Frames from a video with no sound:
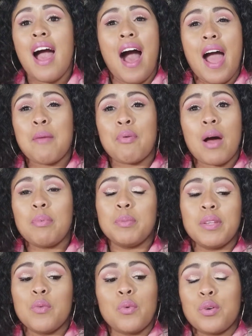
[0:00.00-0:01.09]
I
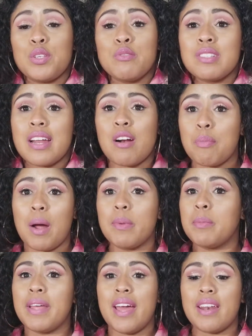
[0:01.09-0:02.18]
probably won't use that. I'll
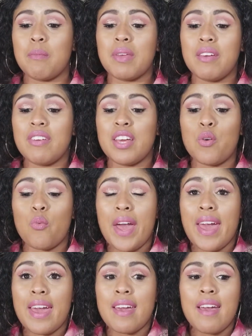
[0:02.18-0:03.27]
probably end up giving it
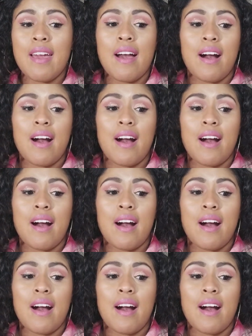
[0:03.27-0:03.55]
away.